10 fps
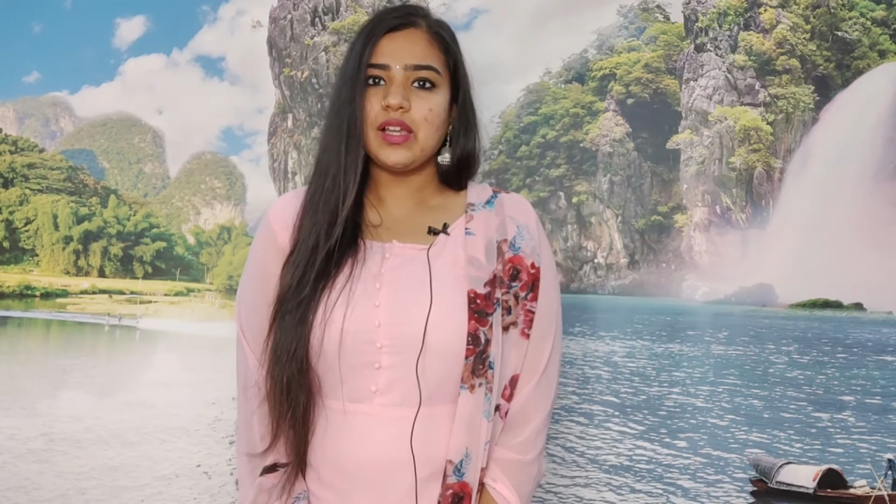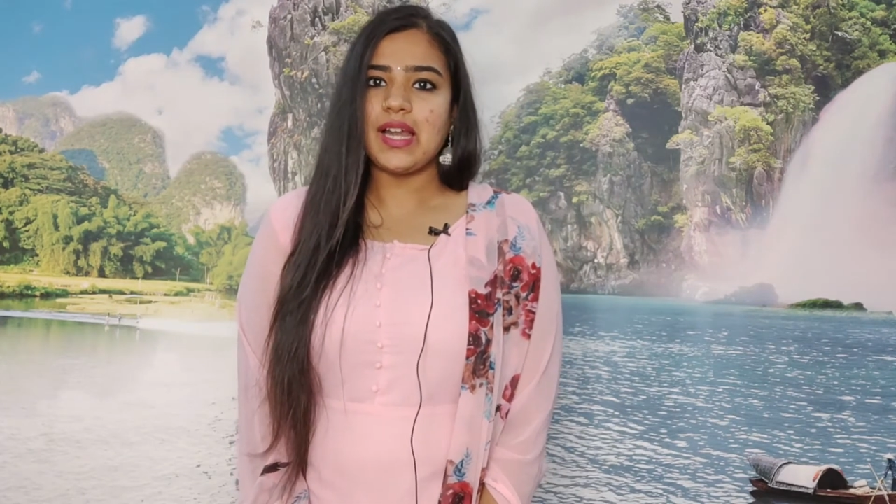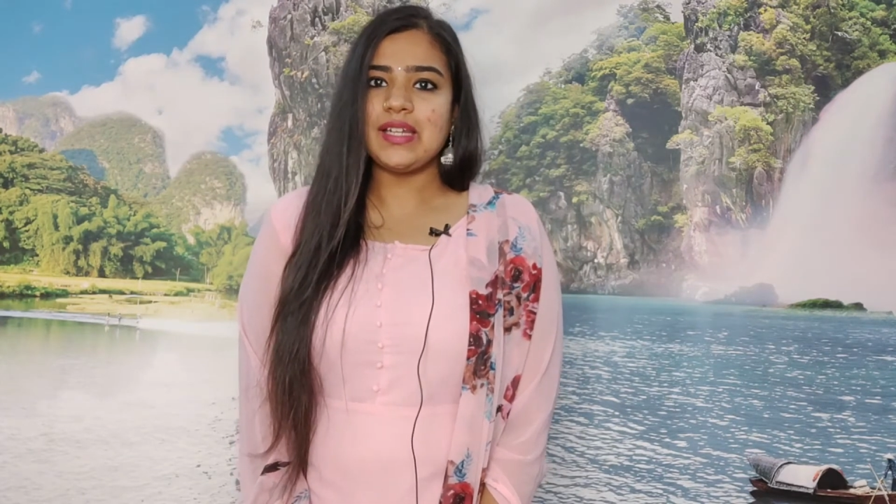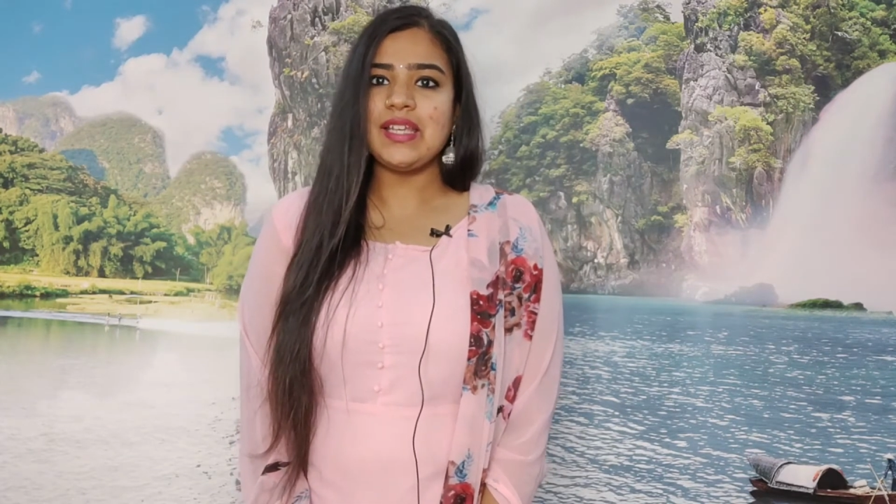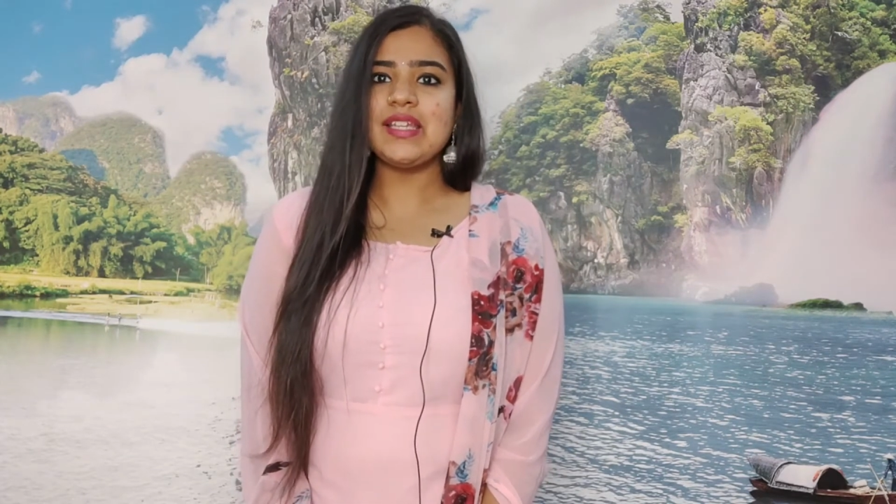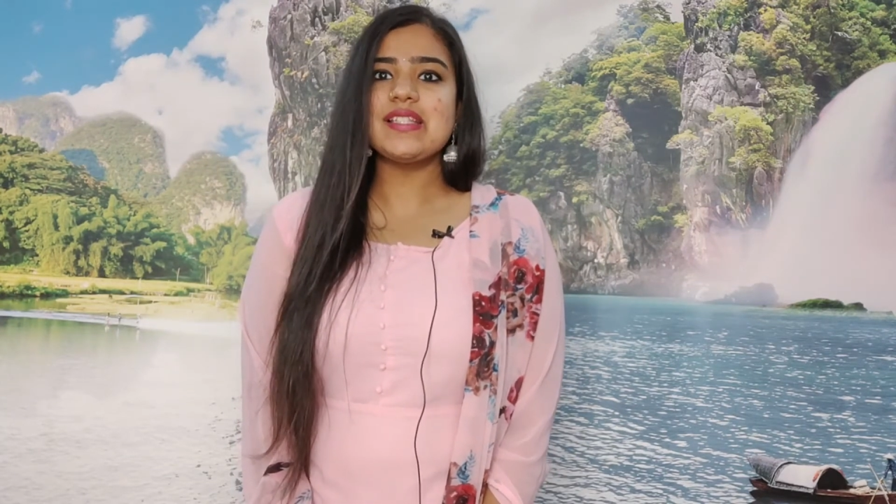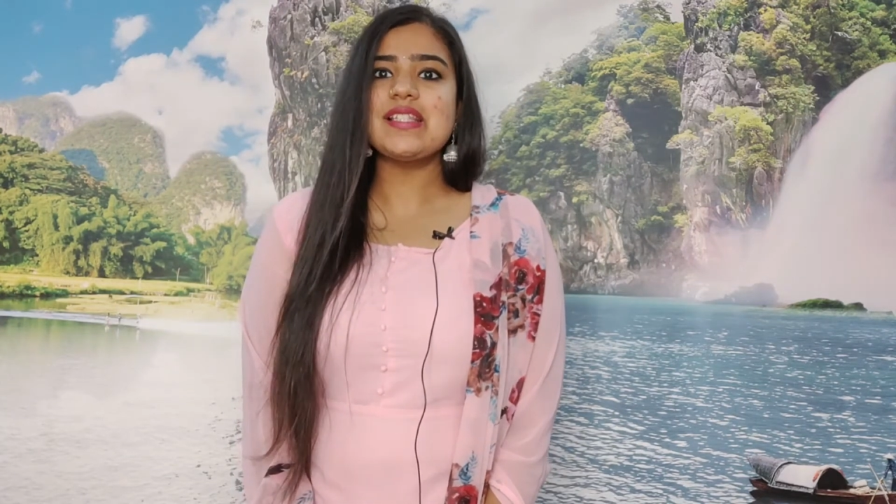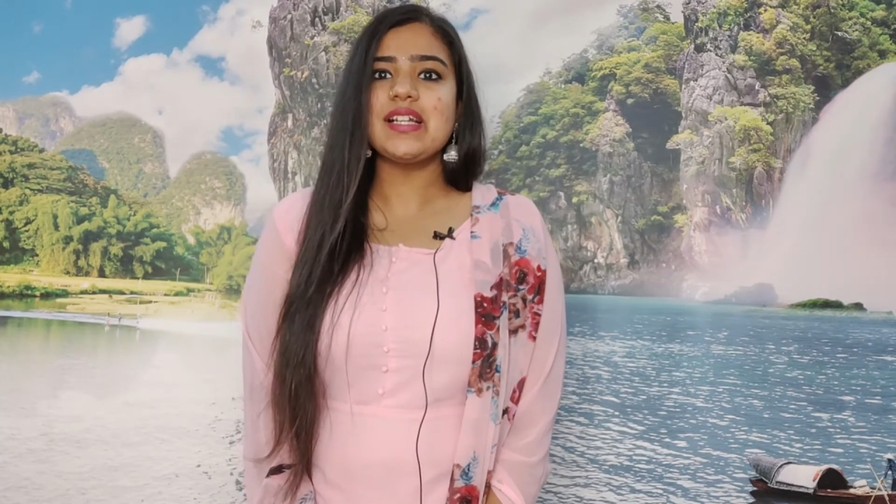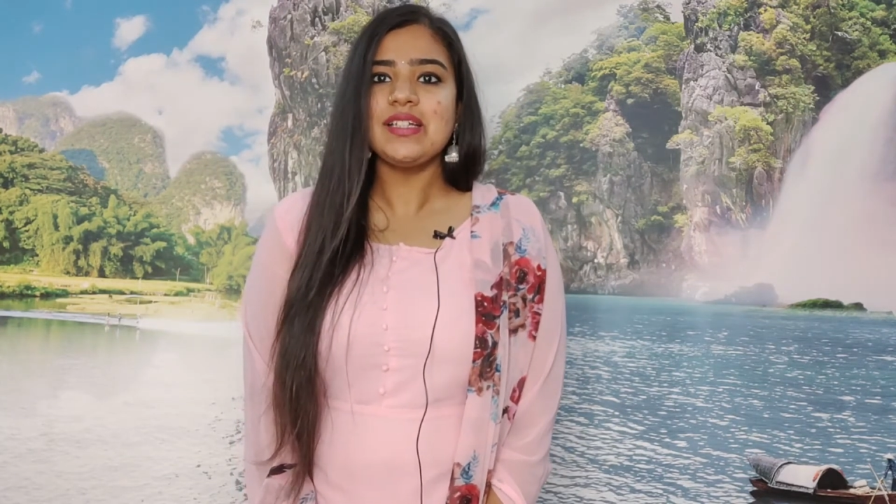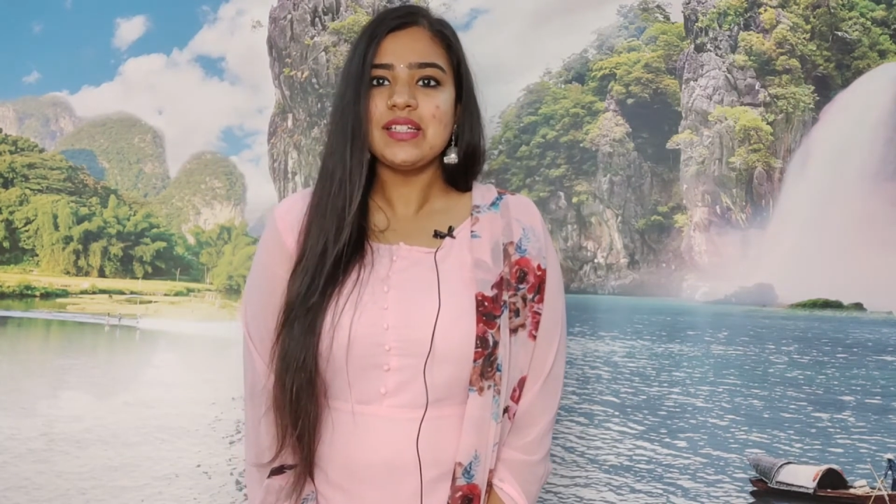And he
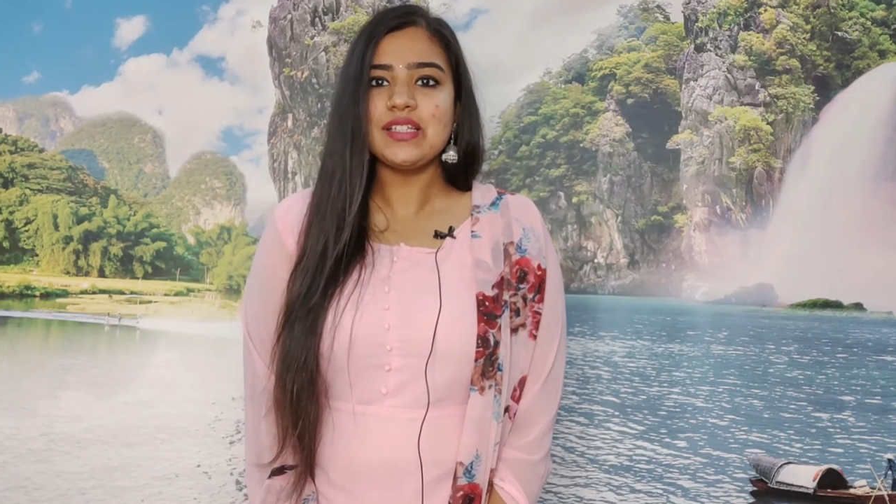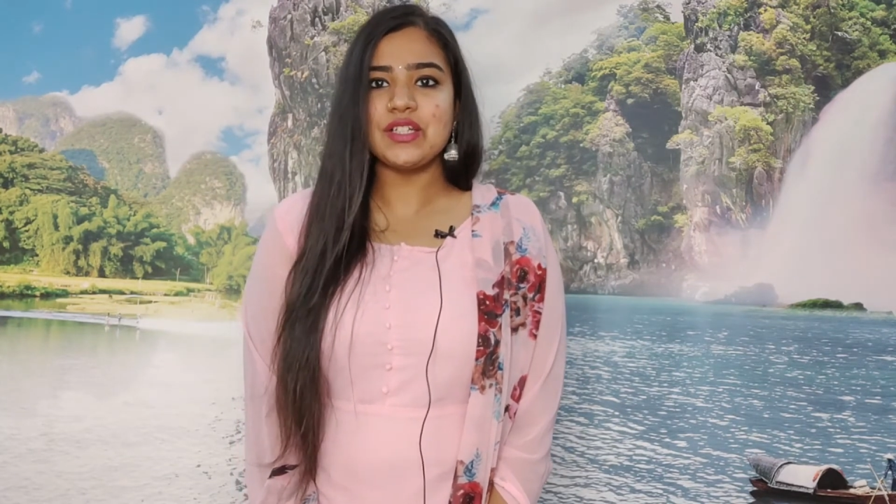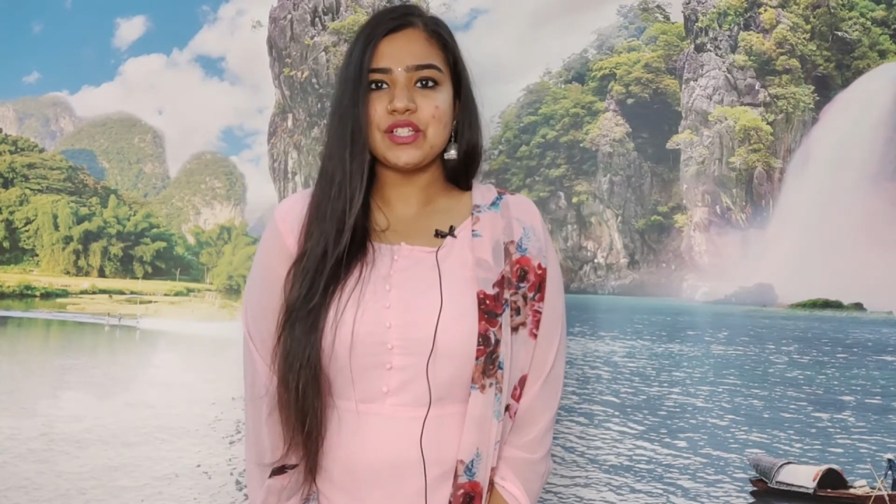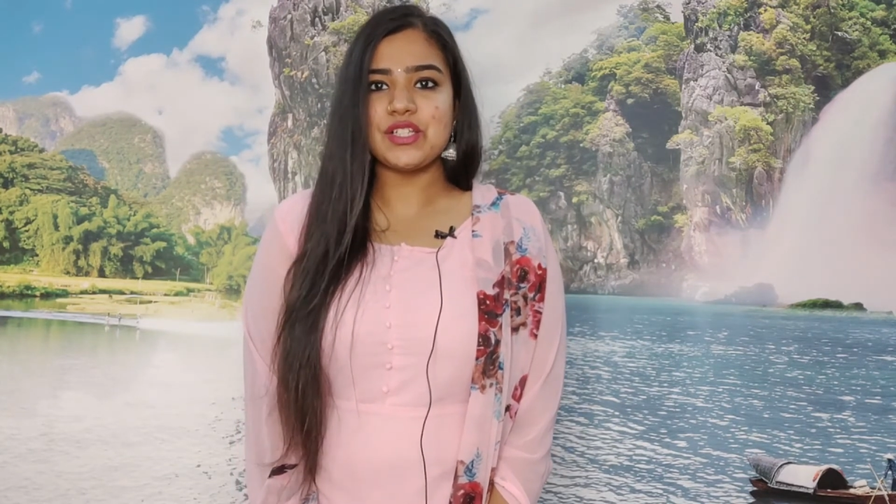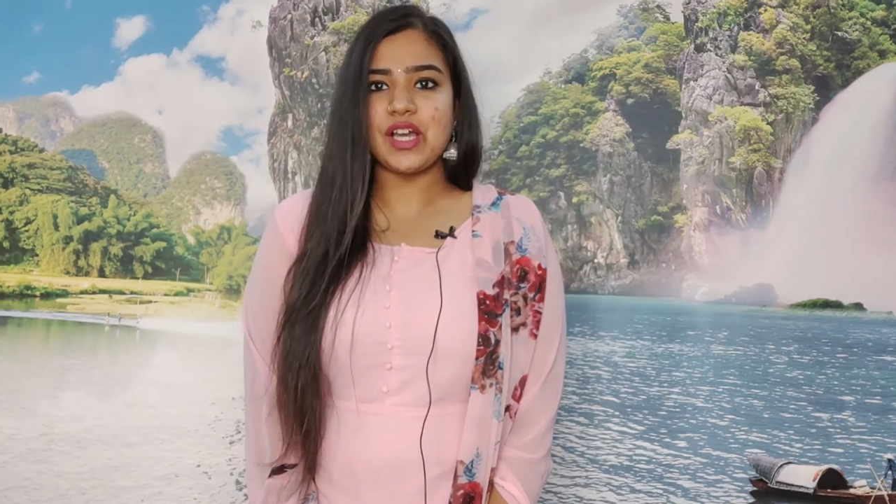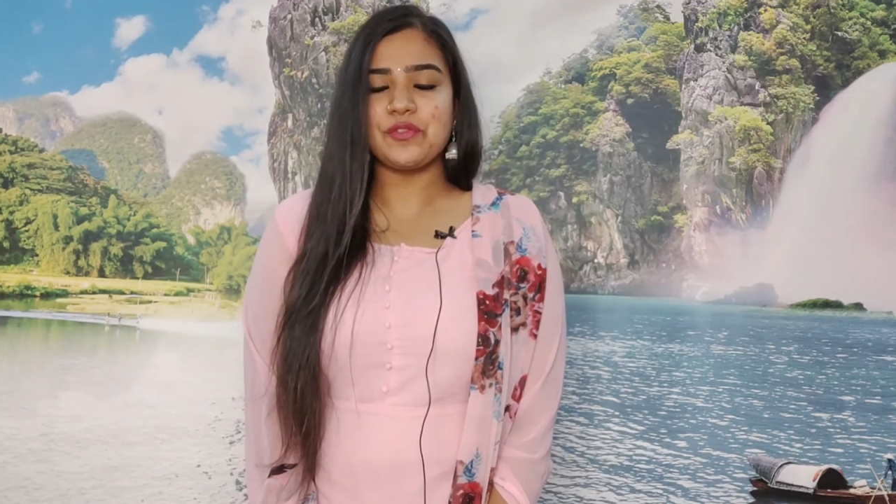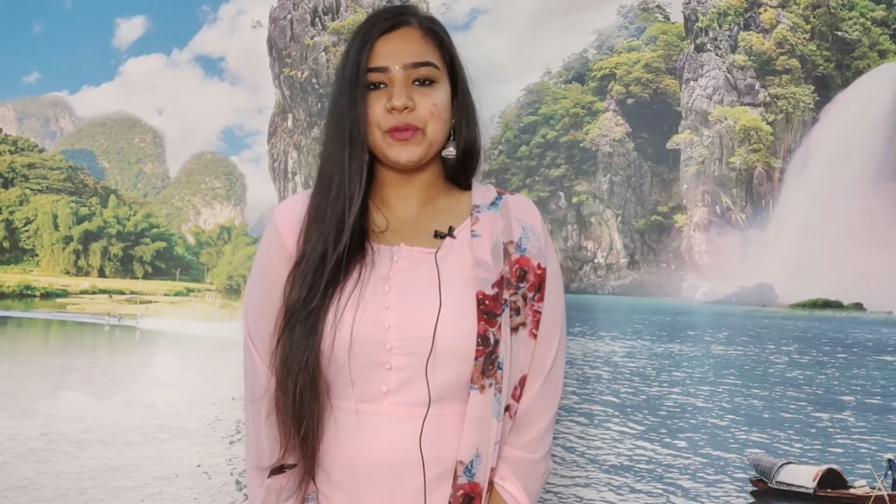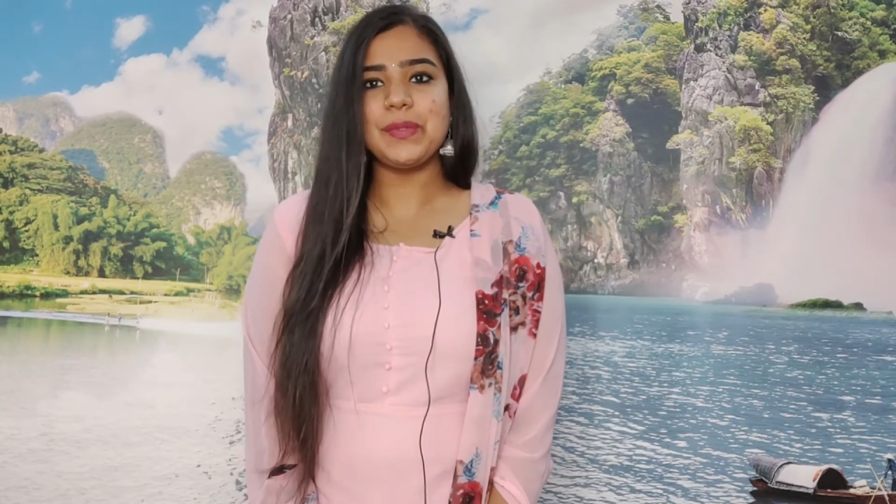insulted Krishna for